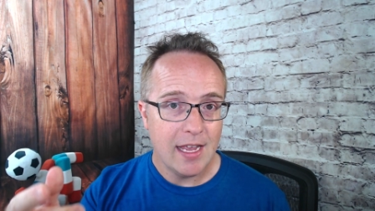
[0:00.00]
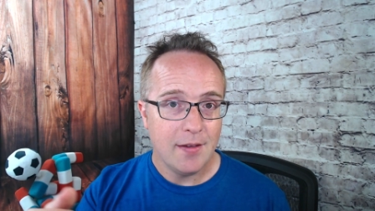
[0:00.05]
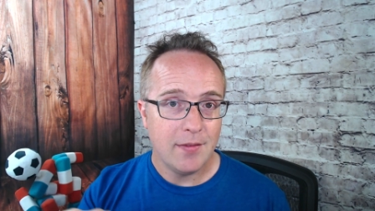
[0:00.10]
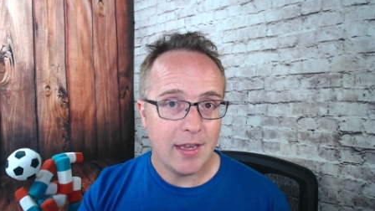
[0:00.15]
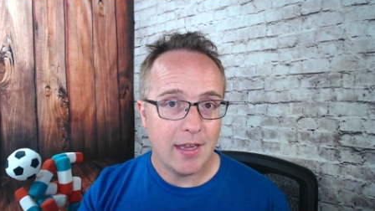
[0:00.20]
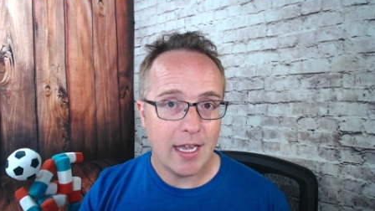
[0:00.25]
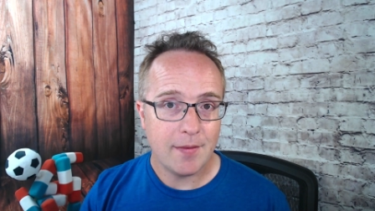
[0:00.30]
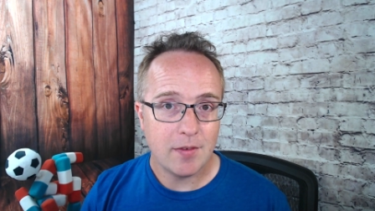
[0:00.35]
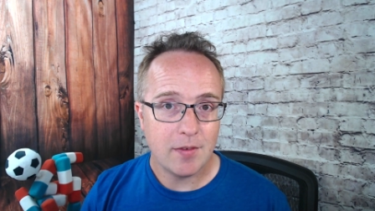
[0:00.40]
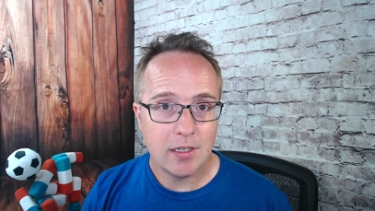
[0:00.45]
If
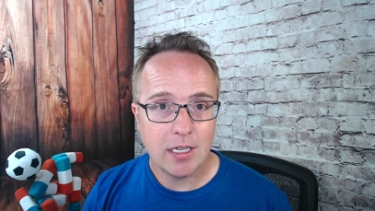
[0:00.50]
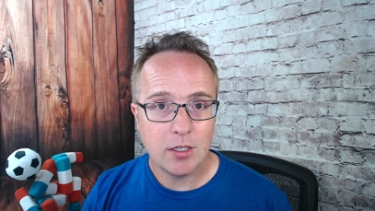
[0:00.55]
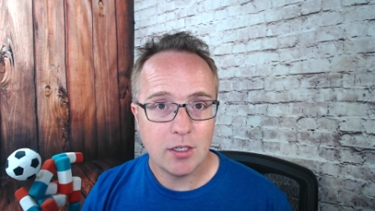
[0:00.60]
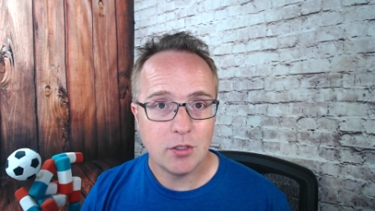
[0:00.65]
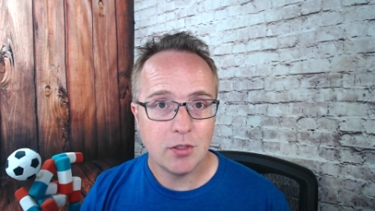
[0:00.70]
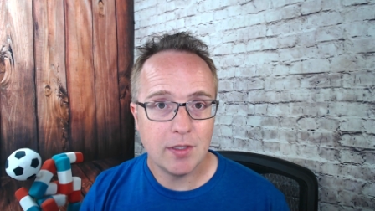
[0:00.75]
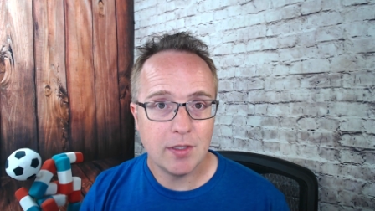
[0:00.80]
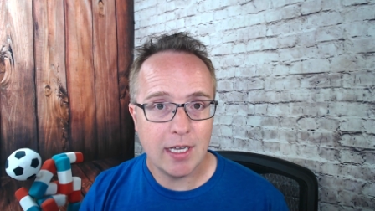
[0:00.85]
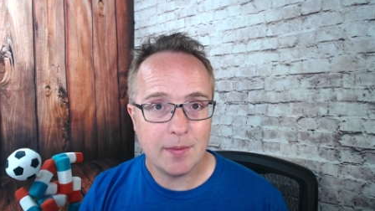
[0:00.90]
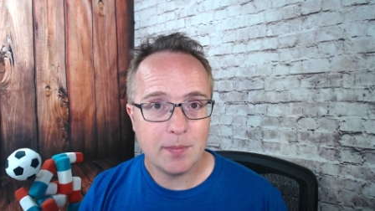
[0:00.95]
you haven't done
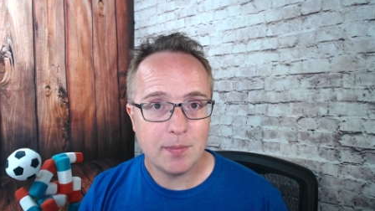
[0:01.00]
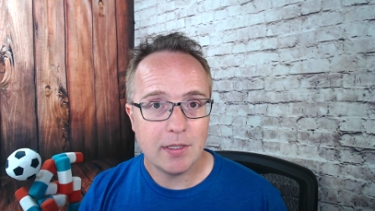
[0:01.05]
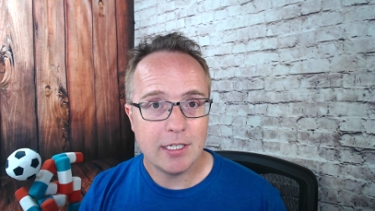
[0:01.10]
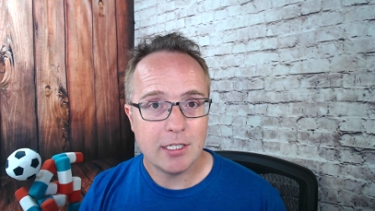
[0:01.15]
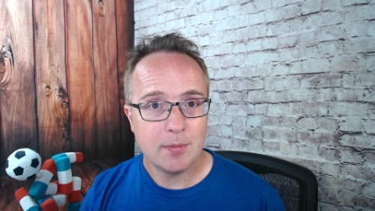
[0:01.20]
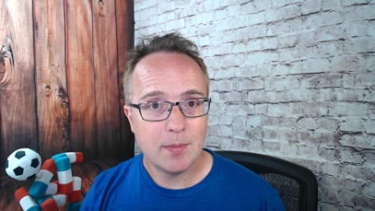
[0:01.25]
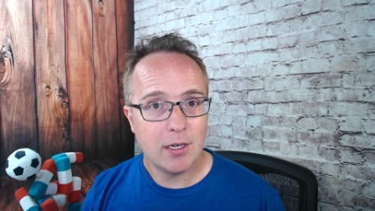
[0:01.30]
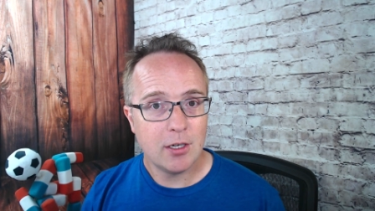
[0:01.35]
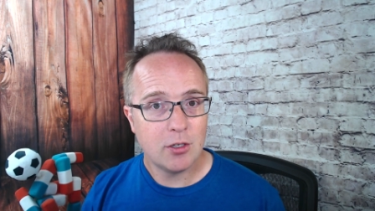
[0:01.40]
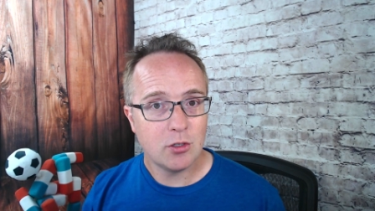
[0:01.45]
so yet,
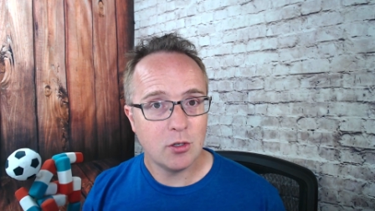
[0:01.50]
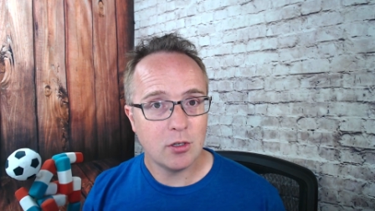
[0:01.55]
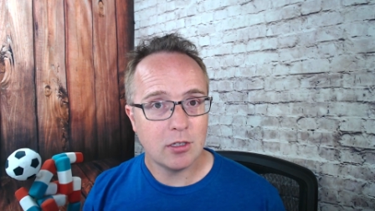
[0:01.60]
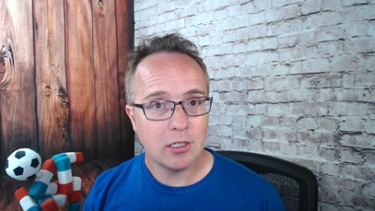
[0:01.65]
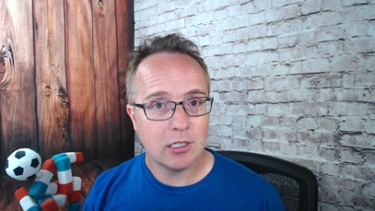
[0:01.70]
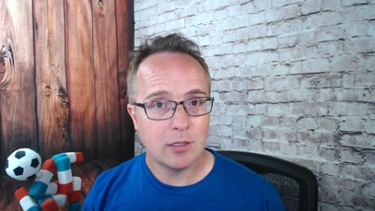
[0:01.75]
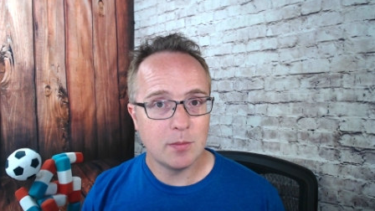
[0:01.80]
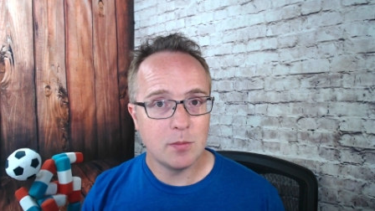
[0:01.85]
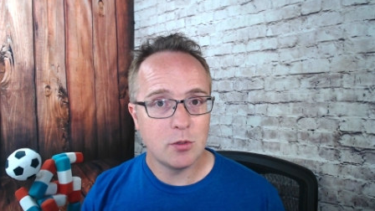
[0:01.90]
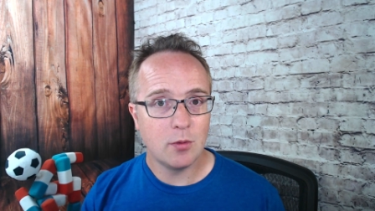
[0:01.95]
please make sure you
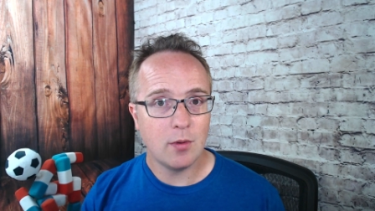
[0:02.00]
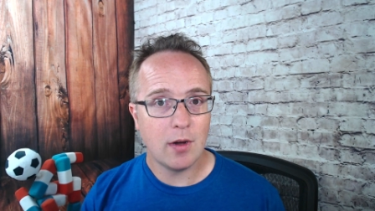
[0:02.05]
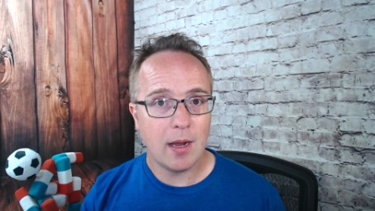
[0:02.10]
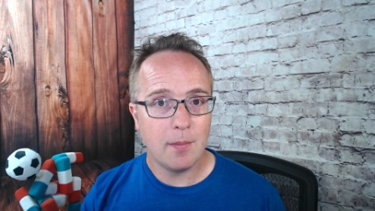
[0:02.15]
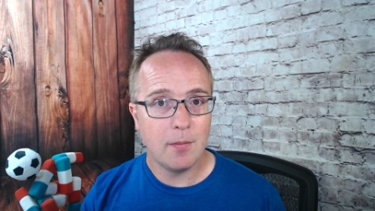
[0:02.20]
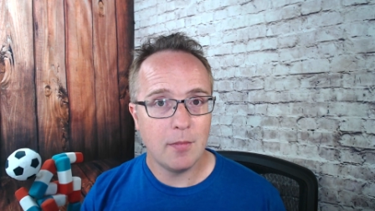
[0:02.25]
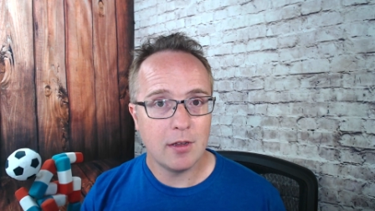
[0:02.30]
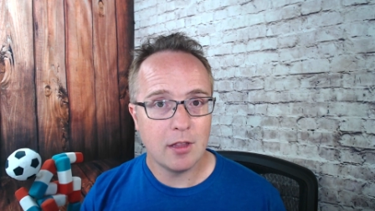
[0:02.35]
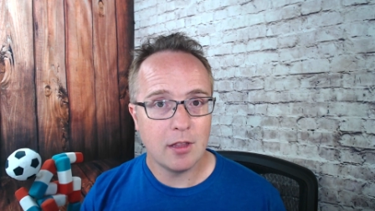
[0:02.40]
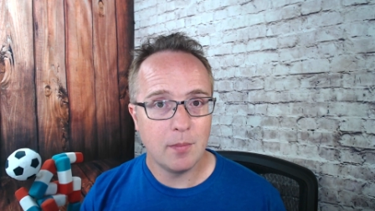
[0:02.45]
click
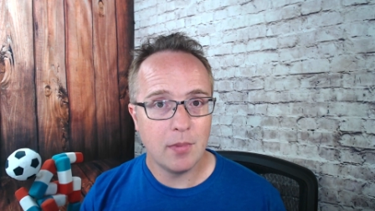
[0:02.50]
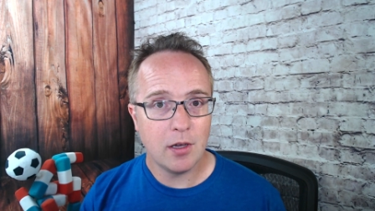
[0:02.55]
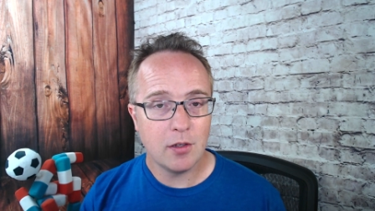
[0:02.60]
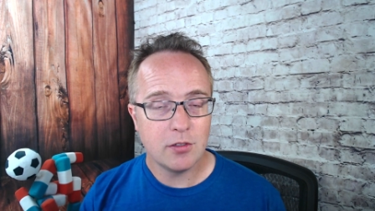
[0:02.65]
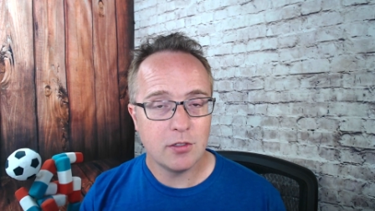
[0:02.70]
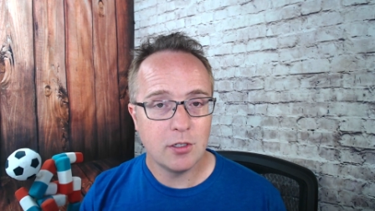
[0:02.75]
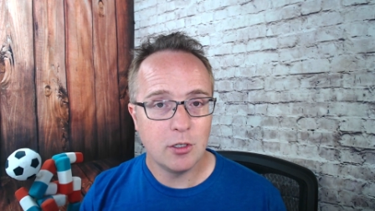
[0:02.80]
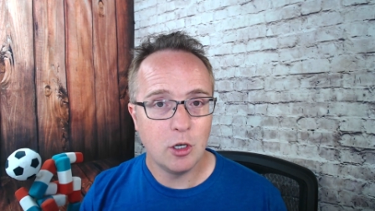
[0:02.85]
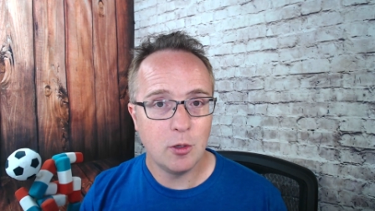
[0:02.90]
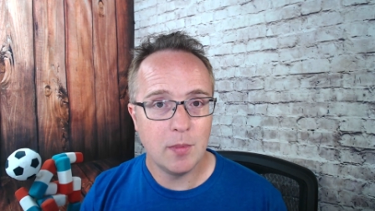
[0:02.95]
subscribe and ring the bell
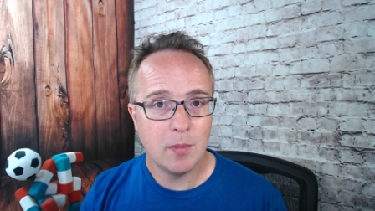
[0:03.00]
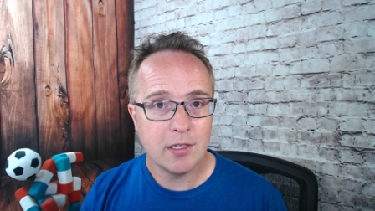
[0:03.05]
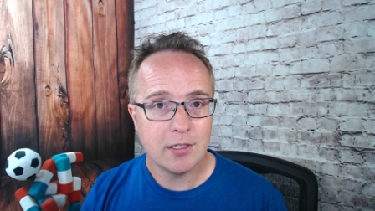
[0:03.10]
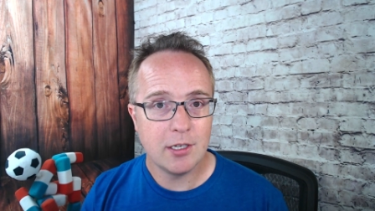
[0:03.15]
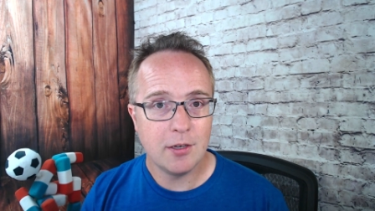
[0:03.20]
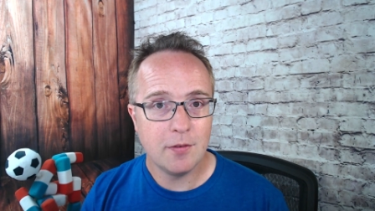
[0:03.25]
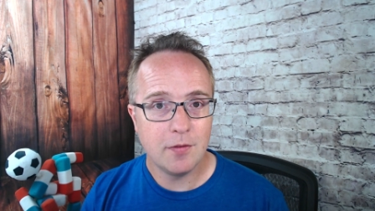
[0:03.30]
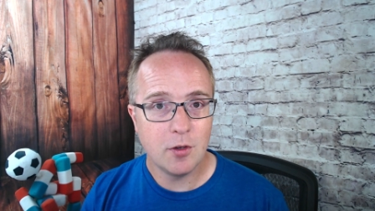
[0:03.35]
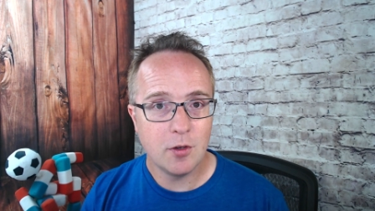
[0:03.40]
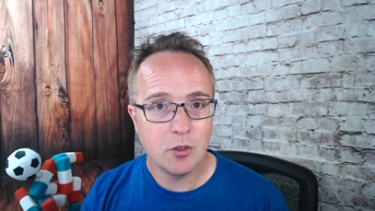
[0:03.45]
so you don't miss
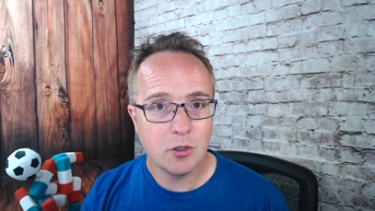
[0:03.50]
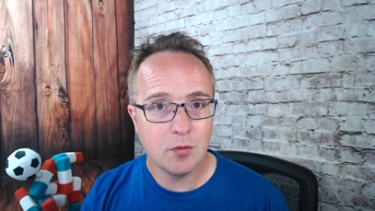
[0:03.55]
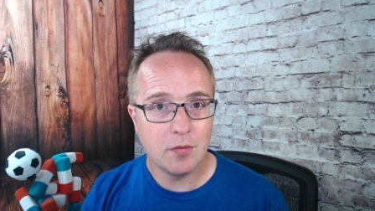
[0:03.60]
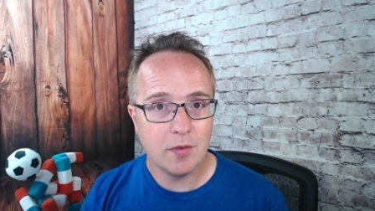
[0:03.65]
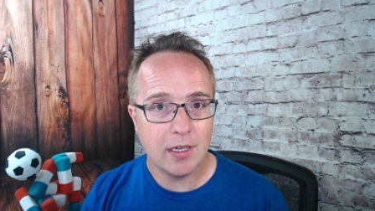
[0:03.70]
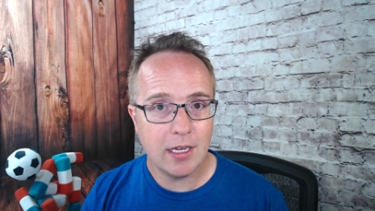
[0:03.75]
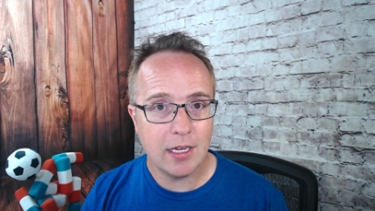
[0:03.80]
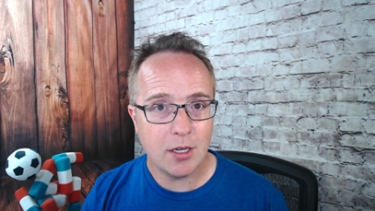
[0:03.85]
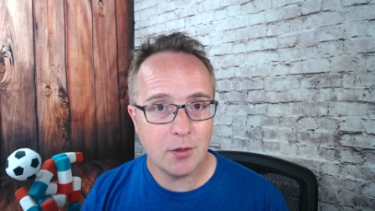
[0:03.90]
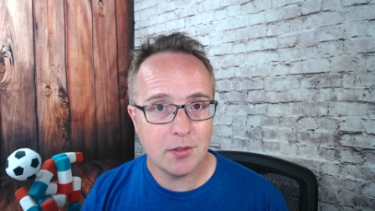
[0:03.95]
any future
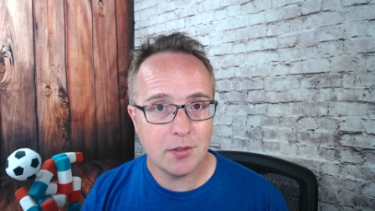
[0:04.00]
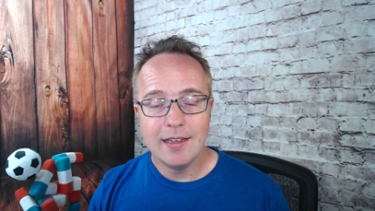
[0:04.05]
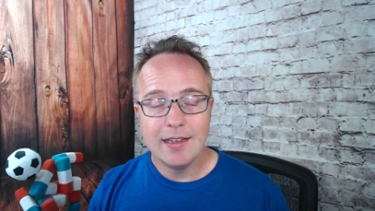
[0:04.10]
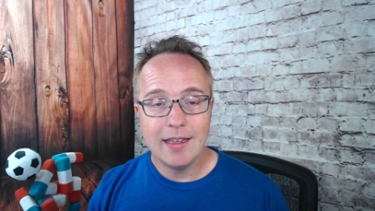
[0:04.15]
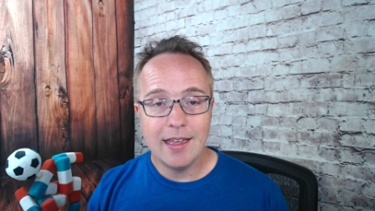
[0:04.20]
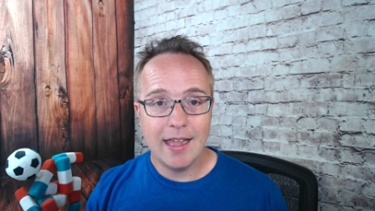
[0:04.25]
videos.